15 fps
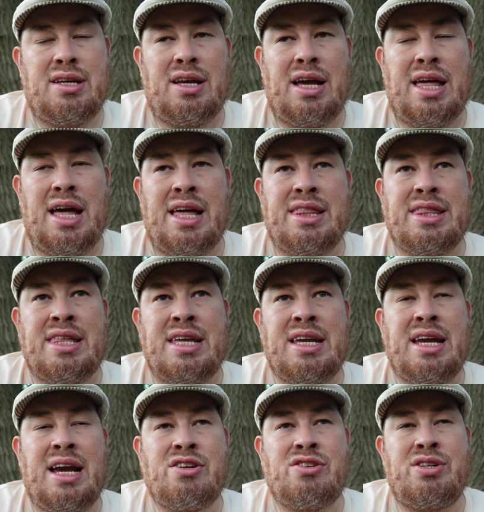I, I
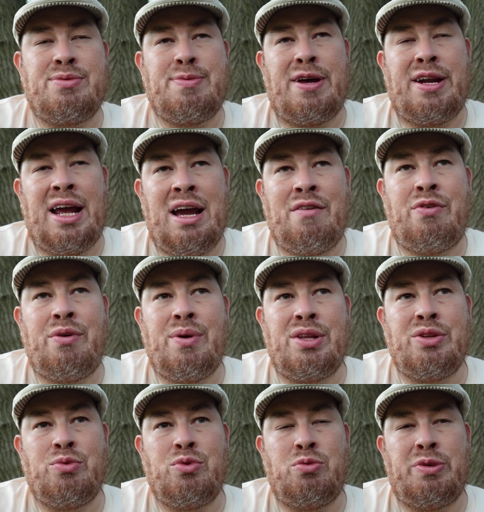think actually he's about halfway
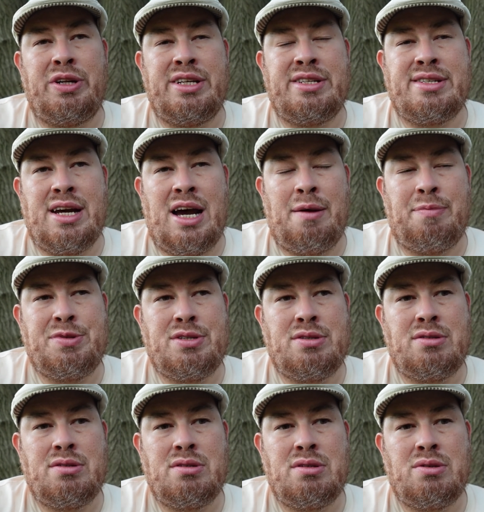around the room when he
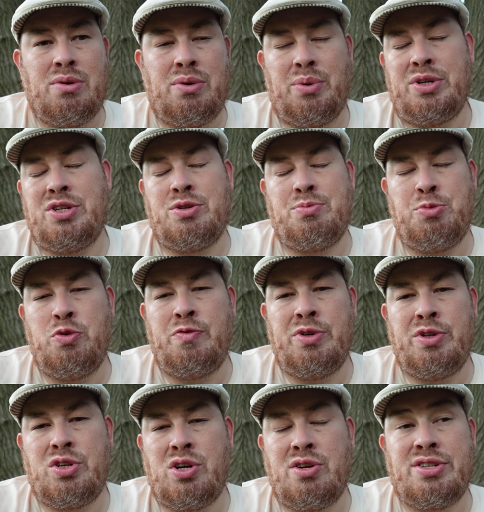stops. When his
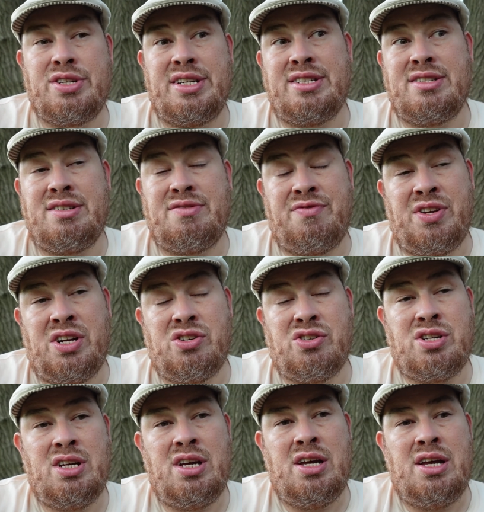movement turns, and he's finished.